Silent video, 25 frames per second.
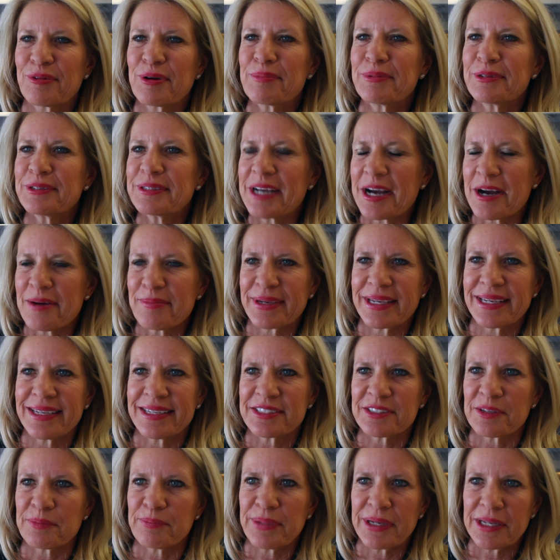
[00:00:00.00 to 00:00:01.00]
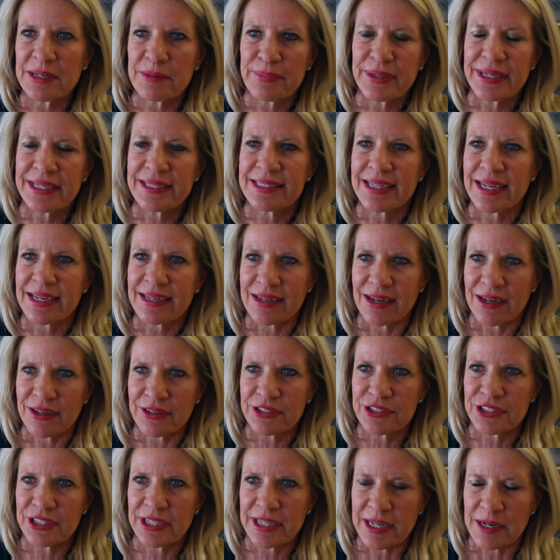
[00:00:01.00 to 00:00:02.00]
RippleNami is a B2B
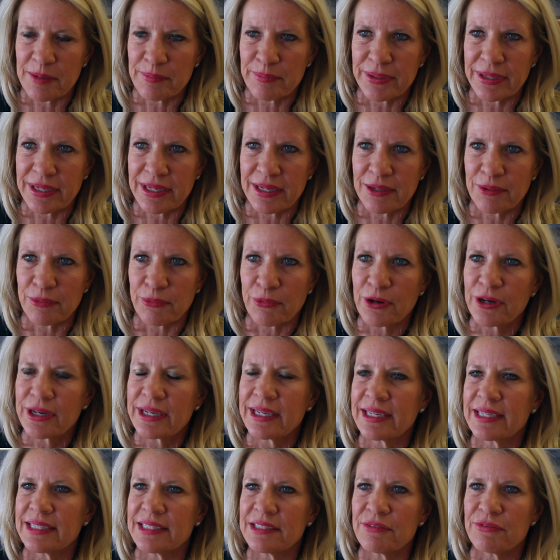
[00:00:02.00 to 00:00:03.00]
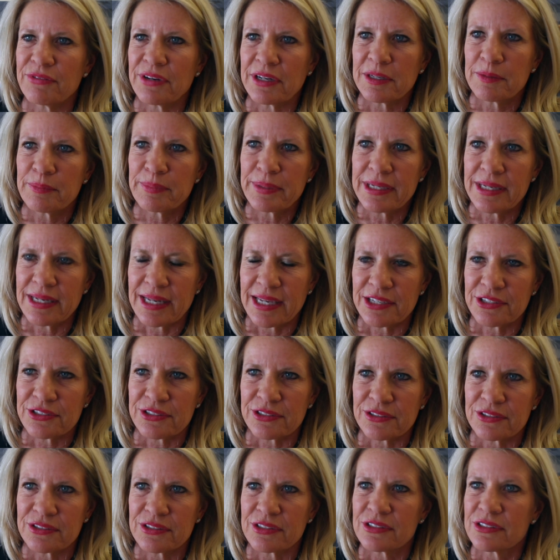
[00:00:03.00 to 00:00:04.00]
technology company working in developing
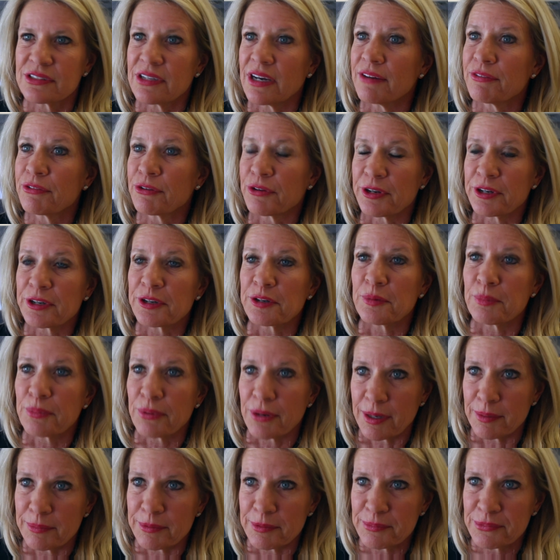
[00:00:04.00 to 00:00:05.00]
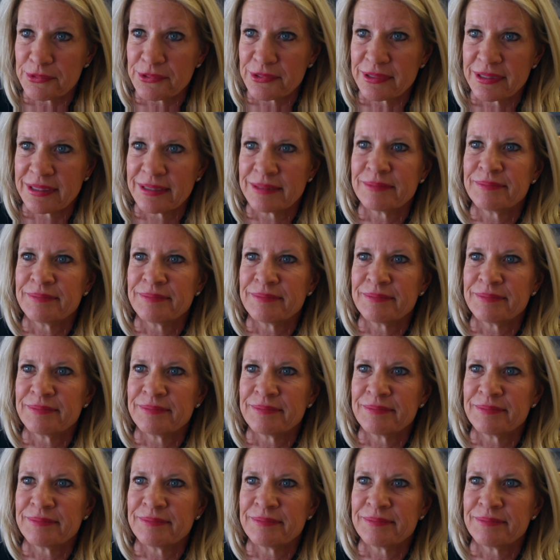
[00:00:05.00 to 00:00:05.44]
nations to solve critical problems.